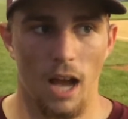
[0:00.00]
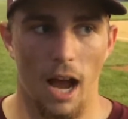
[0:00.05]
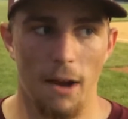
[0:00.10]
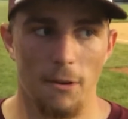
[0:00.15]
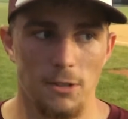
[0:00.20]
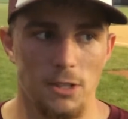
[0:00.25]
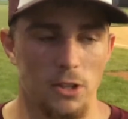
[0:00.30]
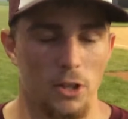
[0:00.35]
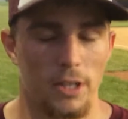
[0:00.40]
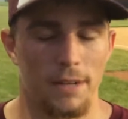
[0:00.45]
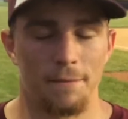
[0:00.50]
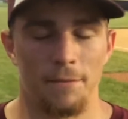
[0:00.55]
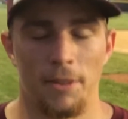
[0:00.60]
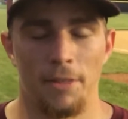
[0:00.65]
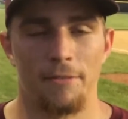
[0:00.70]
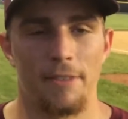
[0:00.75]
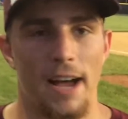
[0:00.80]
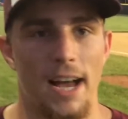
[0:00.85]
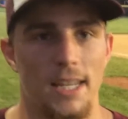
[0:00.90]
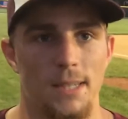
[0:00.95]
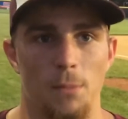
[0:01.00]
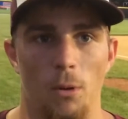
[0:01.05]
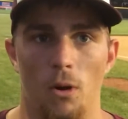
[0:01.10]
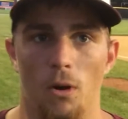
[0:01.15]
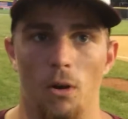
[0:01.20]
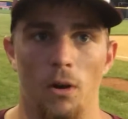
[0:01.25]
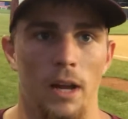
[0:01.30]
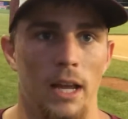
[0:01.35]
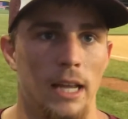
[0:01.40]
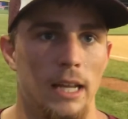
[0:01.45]
I was looking for the
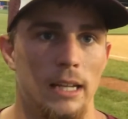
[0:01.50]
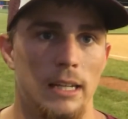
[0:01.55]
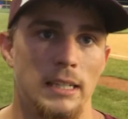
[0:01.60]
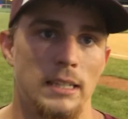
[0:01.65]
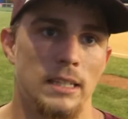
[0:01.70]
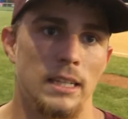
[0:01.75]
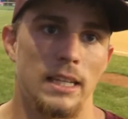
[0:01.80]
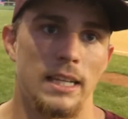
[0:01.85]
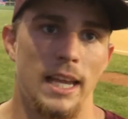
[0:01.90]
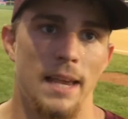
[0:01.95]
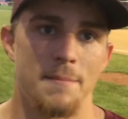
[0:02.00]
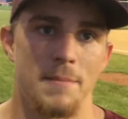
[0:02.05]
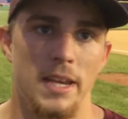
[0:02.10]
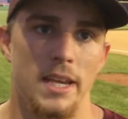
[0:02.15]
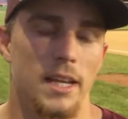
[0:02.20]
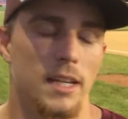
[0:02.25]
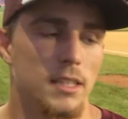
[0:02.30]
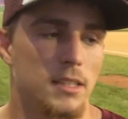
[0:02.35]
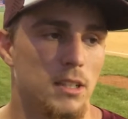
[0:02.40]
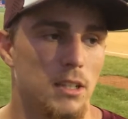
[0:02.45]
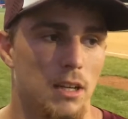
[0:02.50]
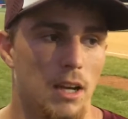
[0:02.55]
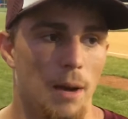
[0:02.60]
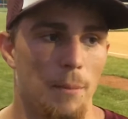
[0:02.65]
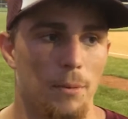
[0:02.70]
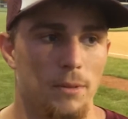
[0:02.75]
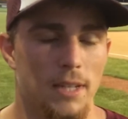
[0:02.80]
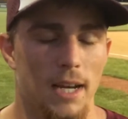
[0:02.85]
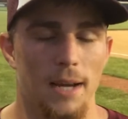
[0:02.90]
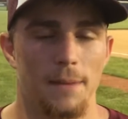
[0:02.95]
fastball, and he gave me a
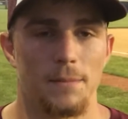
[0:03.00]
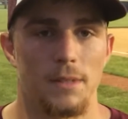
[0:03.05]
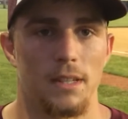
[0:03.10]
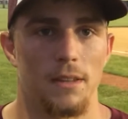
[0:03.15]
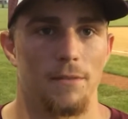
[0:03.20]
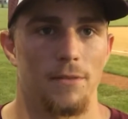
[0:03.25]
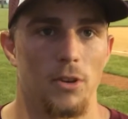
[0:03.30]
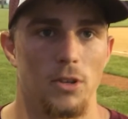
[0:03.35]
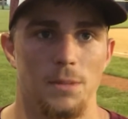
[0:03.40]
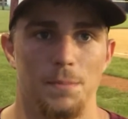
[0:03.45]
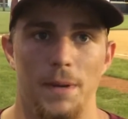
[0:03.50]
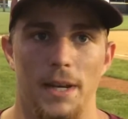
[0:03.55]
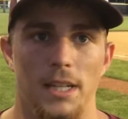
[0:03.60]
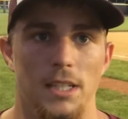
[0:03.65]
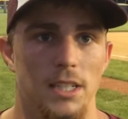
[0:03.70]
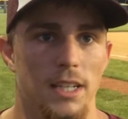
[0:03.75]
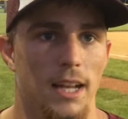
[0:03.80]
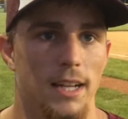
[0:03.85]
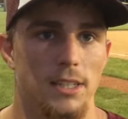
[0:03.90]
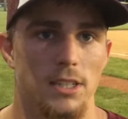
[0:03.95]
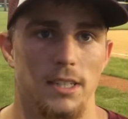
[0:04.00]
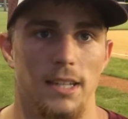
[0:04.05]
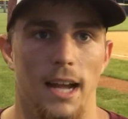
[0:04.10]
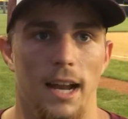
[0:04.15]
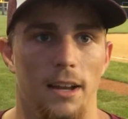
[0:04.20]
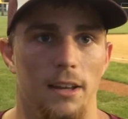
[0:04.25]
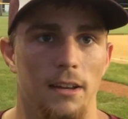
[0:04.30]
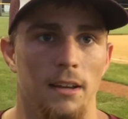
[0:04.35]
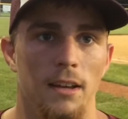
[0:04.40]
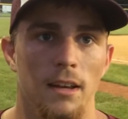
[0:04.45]
couple times at the first pitch, and I just
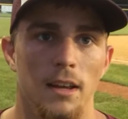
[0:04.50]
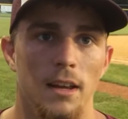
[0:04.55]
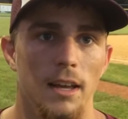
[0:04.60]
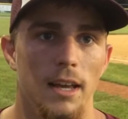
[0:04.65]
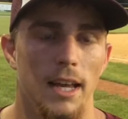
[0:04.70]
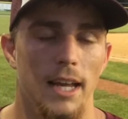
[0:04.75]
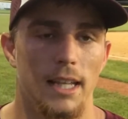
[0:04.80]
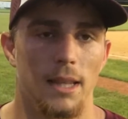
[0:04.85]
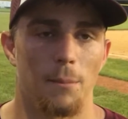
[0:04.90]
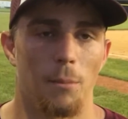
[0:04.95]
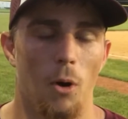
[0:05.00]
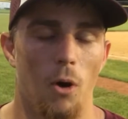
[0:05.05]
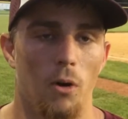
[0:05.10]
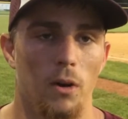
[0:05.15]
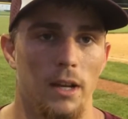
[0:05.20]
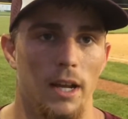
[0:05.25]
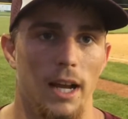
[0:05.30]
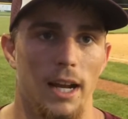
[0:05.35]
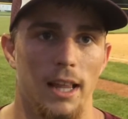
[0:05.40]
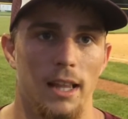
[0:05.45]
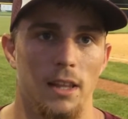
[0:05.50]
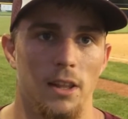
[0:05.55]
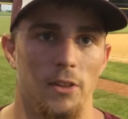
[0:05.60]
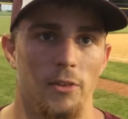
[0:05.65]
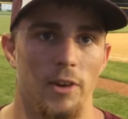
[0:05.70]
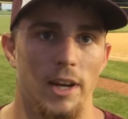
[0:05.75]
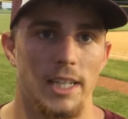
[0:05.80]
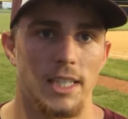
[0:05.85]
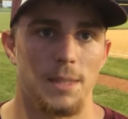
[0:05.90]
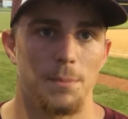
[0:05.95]
kind of hit the ball and got in
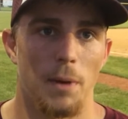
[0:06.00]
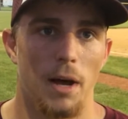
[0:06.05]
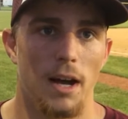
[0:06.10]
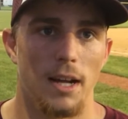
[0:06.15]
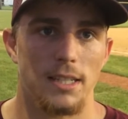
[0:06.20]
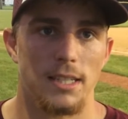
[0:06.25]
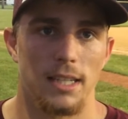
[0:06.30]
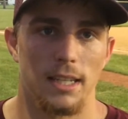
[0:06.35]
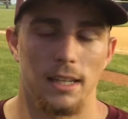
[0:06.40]
the right spots.